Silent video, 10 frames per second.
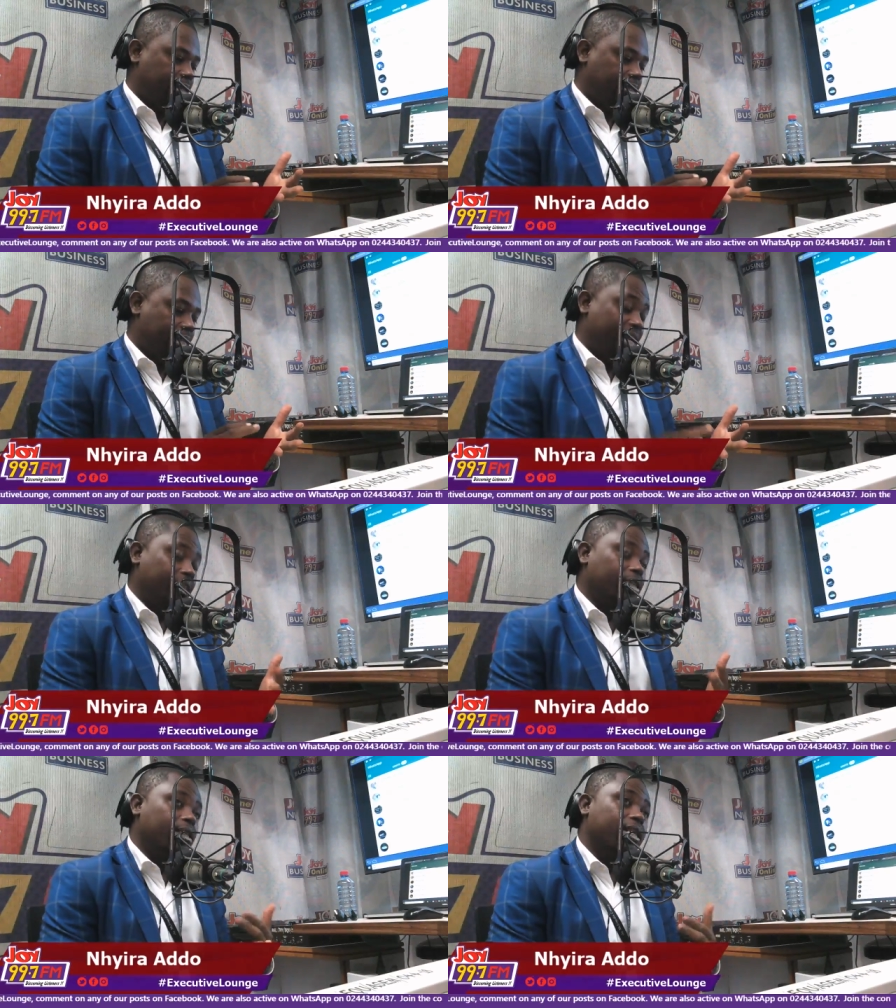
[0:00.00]

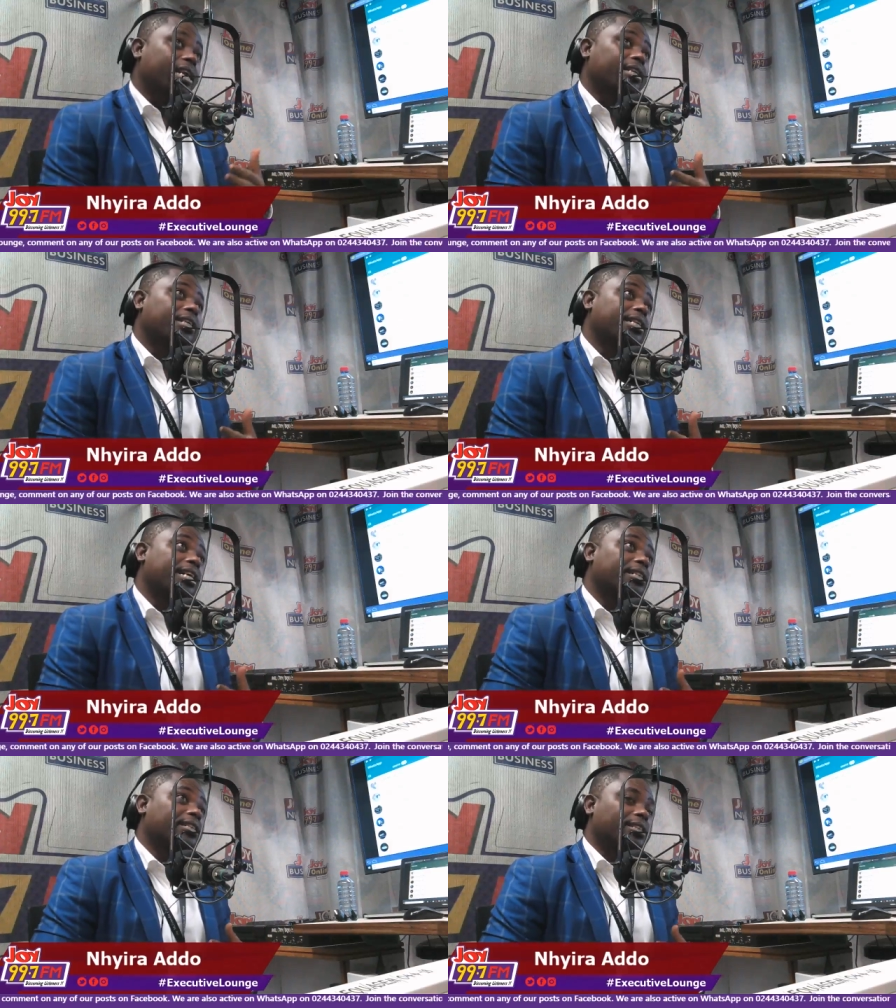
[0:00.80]
secondly, I think
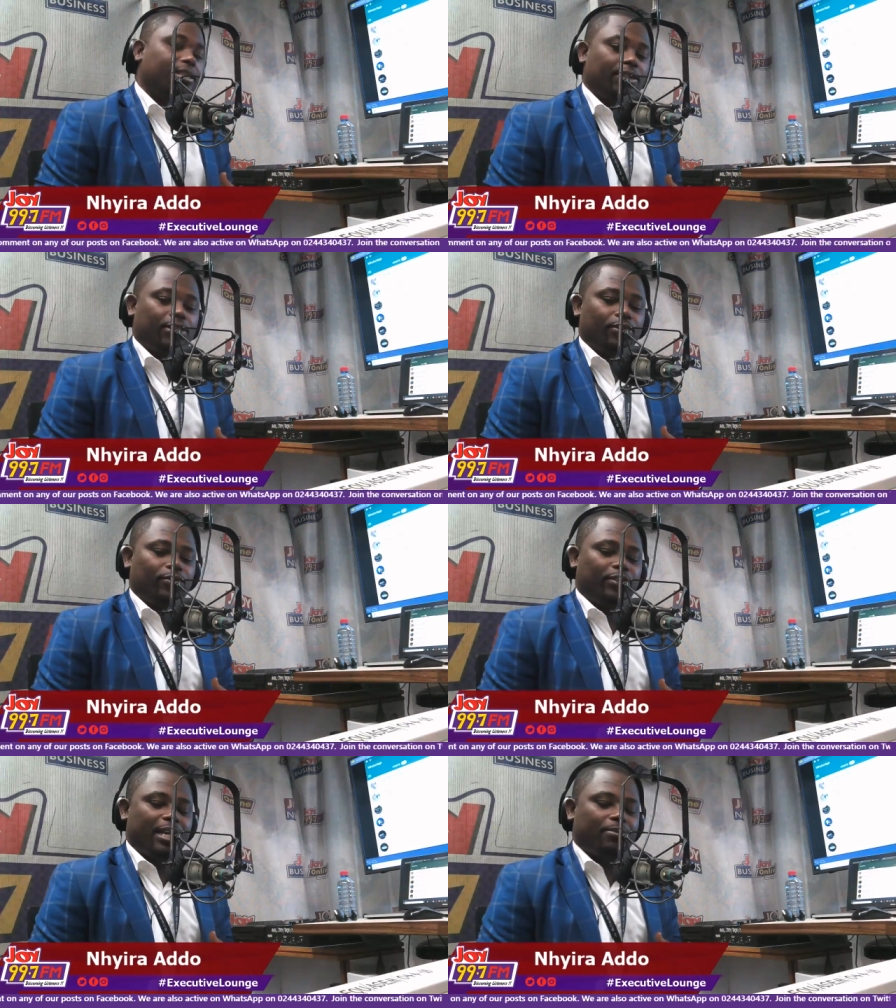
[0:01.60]
that
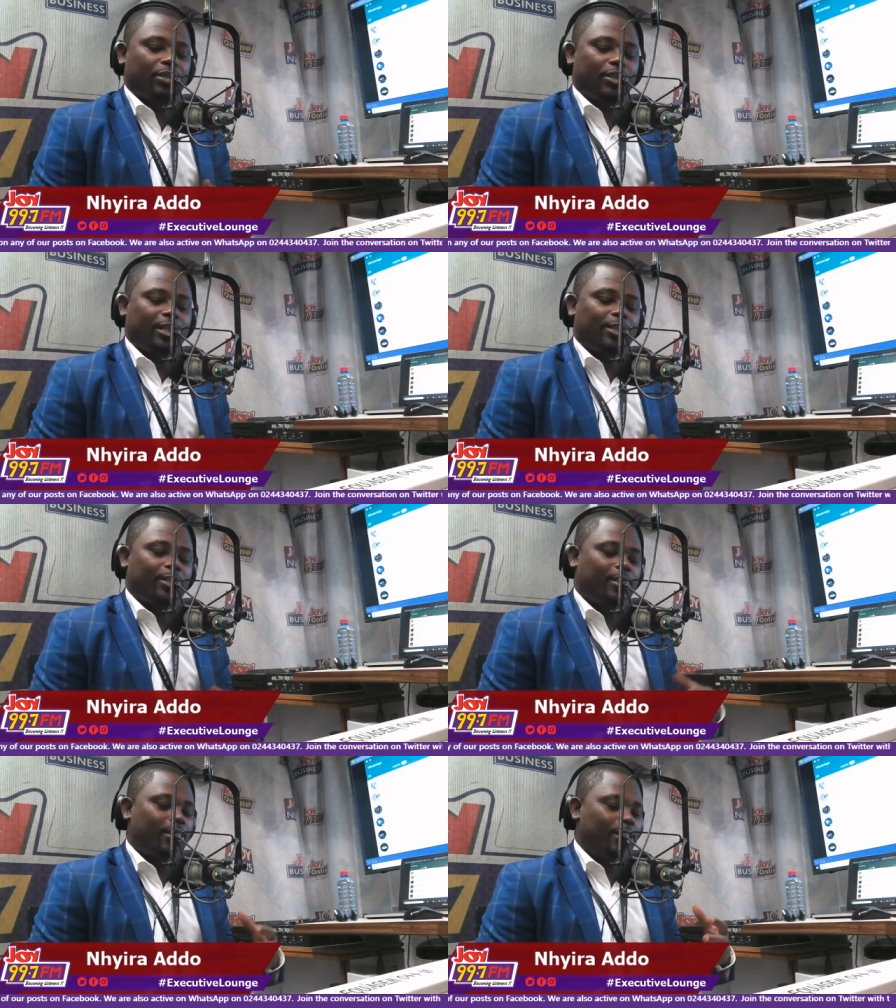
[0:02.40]
you've
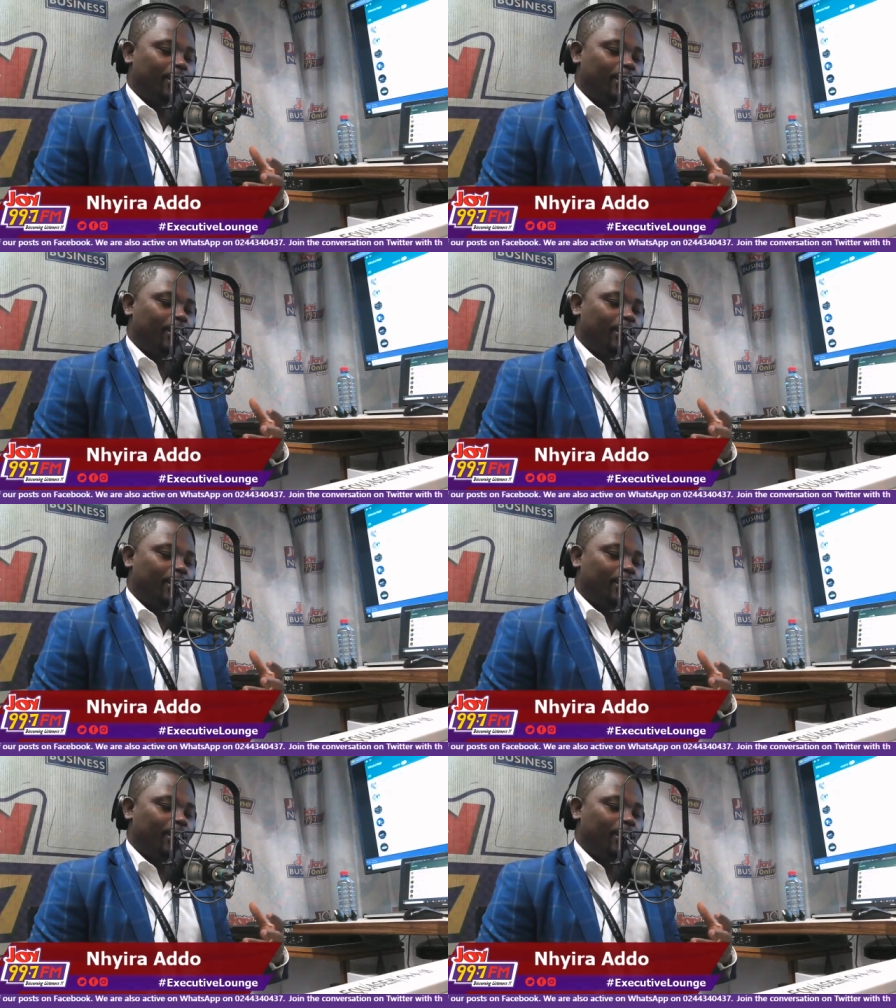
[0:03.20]
demonstrated